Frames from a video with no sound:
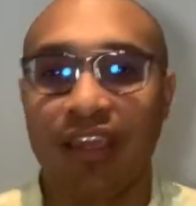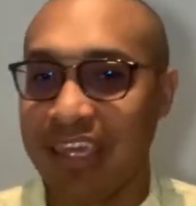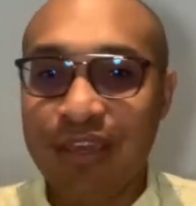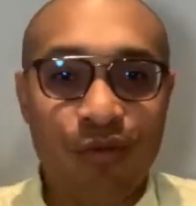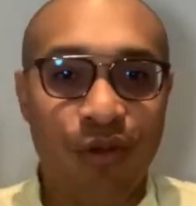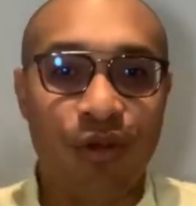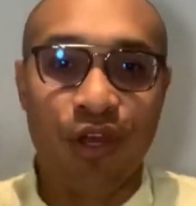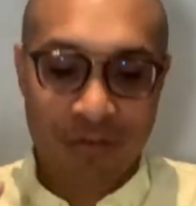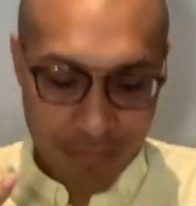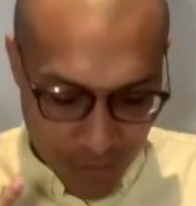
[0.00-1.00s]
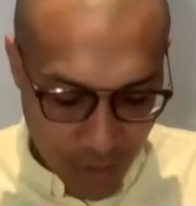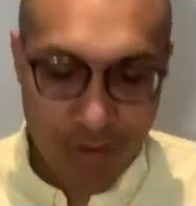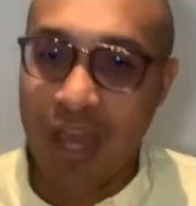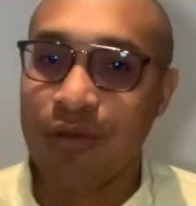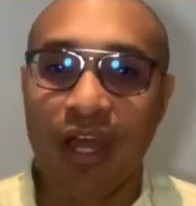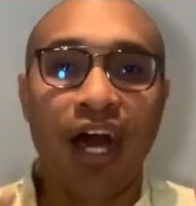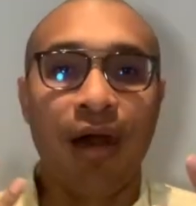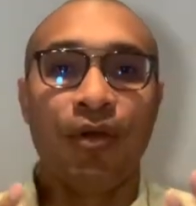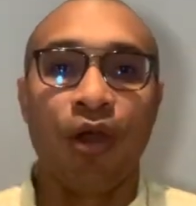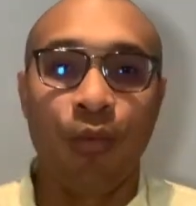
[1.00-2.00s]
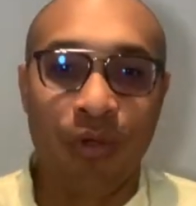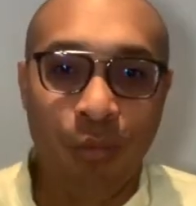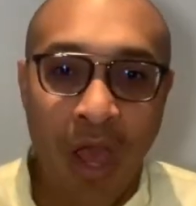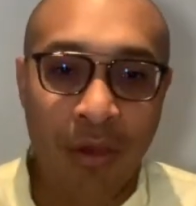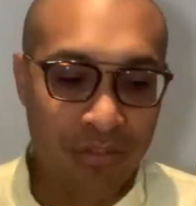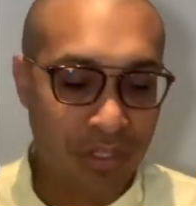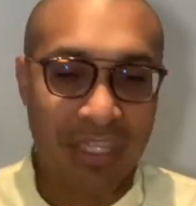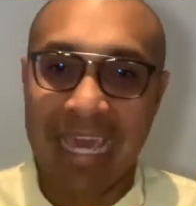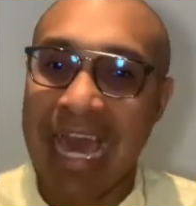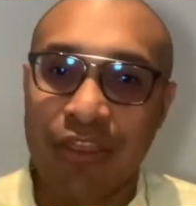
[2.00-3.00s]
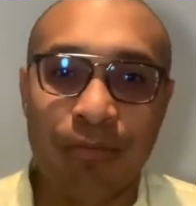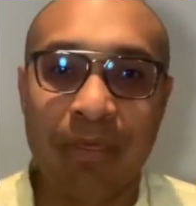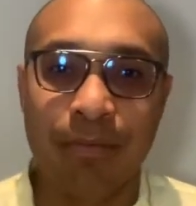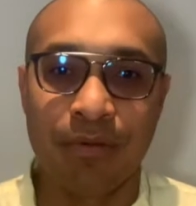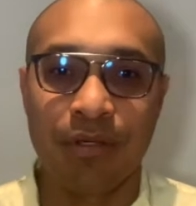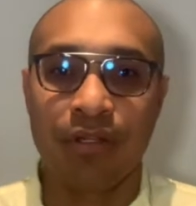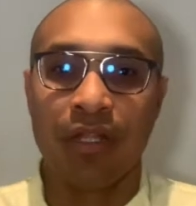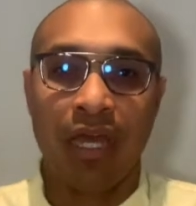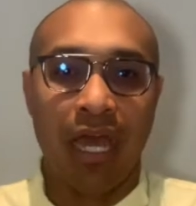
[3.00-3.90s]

to hero, from the ground up, with how to gather people,